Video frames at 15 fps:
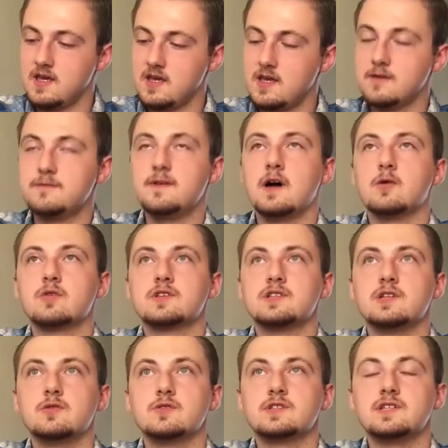if I were to
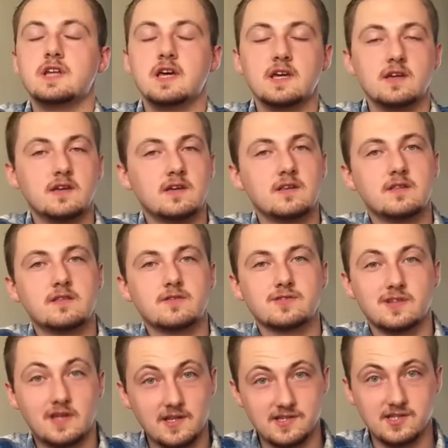do it today, there's a
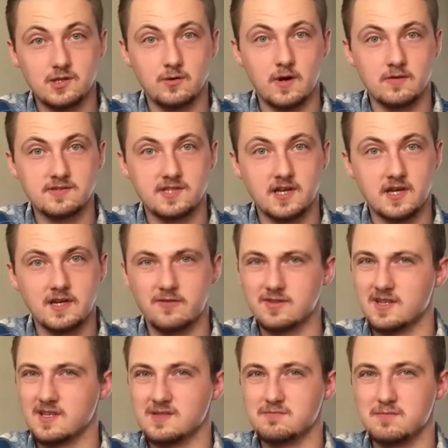lot of snow outside,
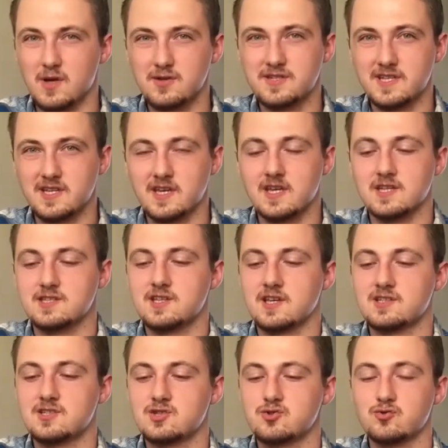everything's melting, and it's
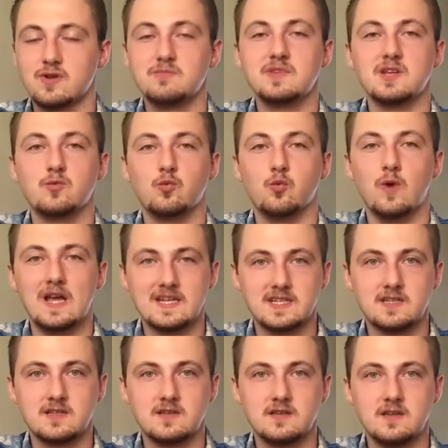extremely
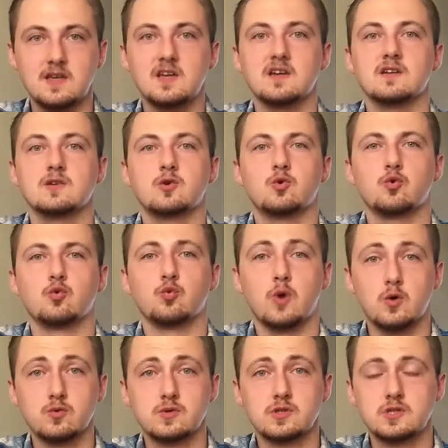wet and
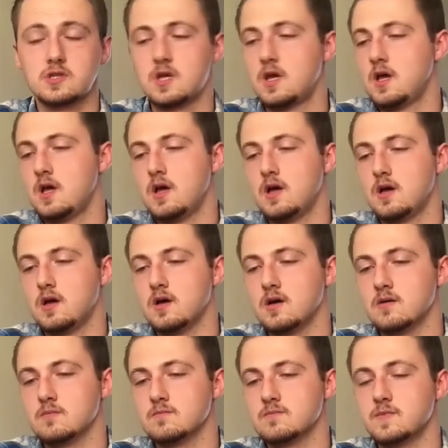gross.
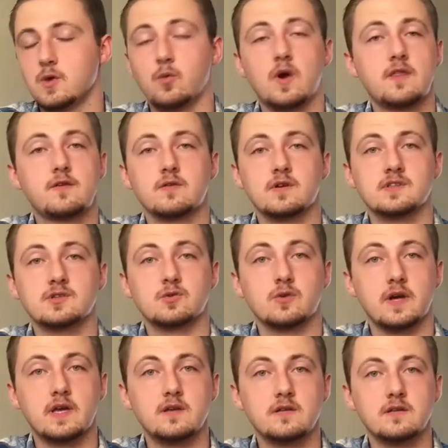The weather is
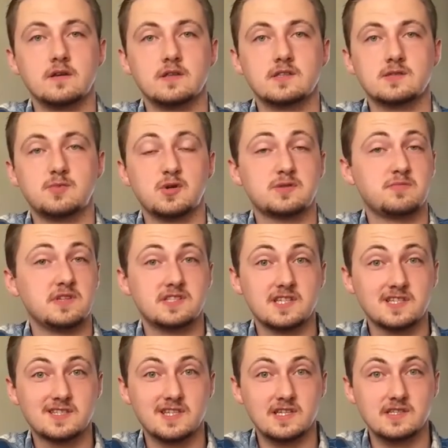great. It's supposed to be
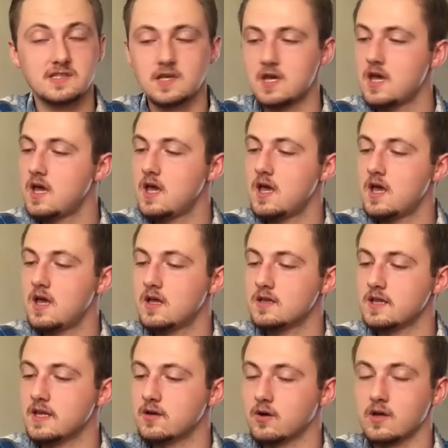60s
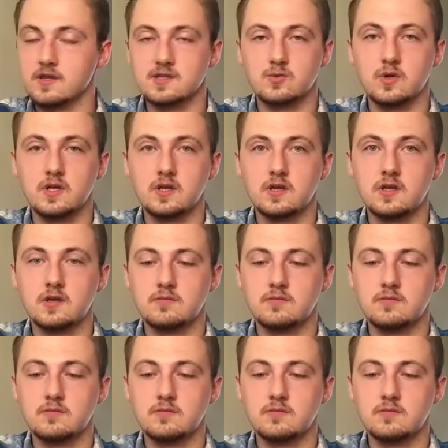later on this week,